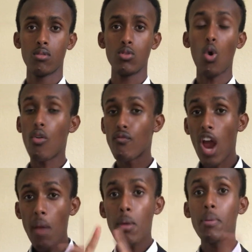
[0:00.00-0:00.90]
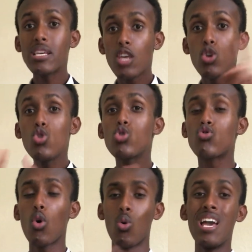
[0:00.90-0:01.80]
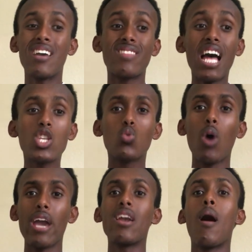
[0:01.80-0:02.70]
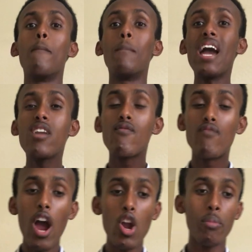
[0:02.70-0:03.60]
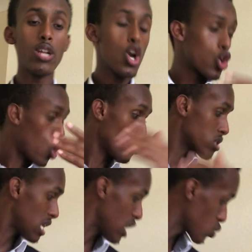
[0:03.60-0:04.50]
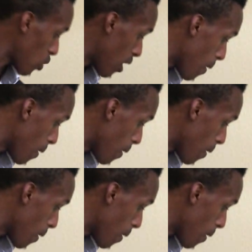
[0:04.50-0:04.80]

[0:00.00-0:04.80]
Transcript: Your environment plays a huge role. That's why my environment constantly is what?